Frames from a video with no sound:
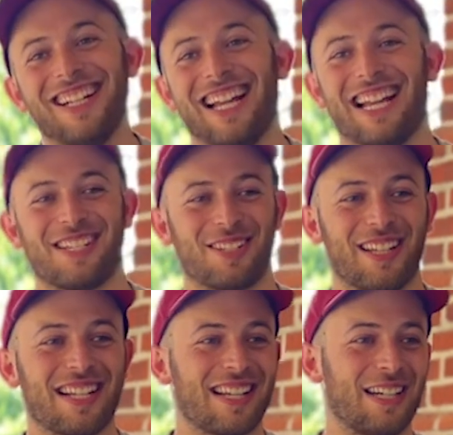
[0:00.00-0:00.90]
And so
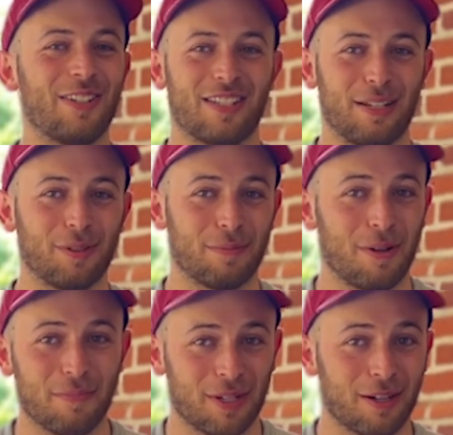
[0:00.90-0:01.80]
that's how I was able to
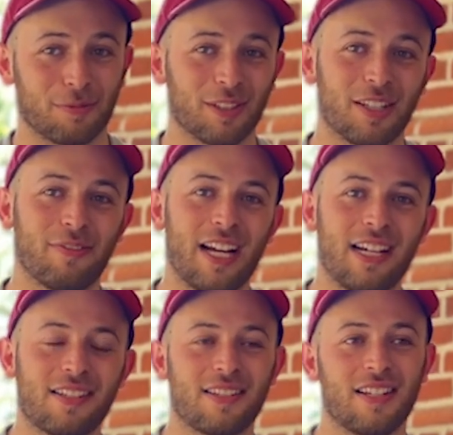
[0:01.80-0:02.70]
bump it up really
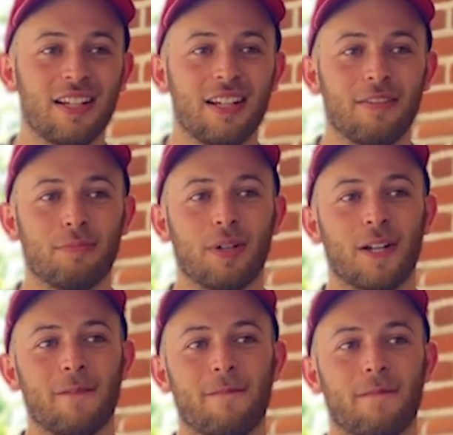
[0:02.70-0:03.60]
fast.
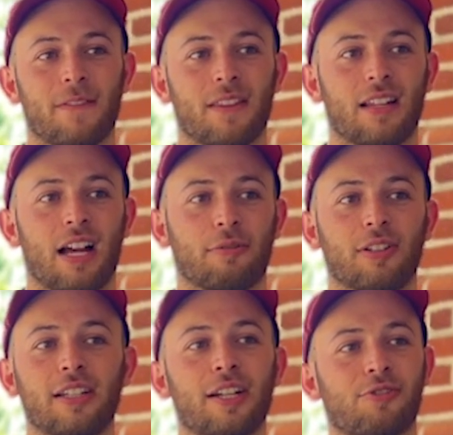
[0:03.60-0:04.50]
But I
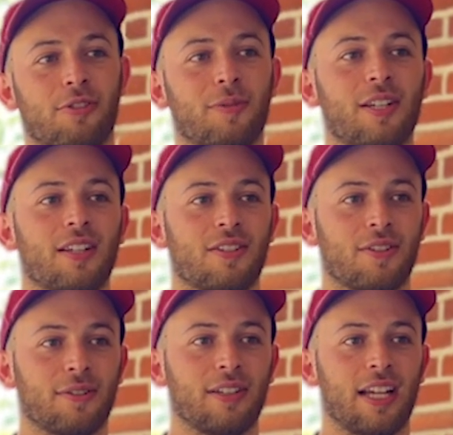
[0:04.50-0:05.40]
really attributed
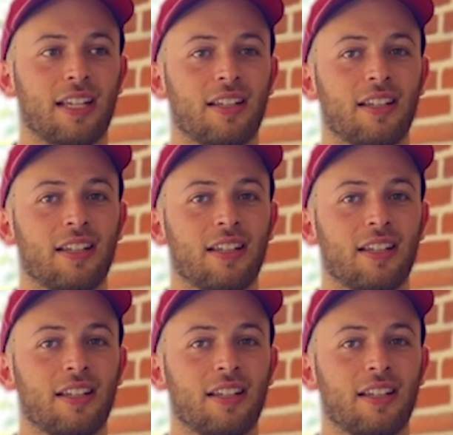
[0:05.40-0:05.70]
to like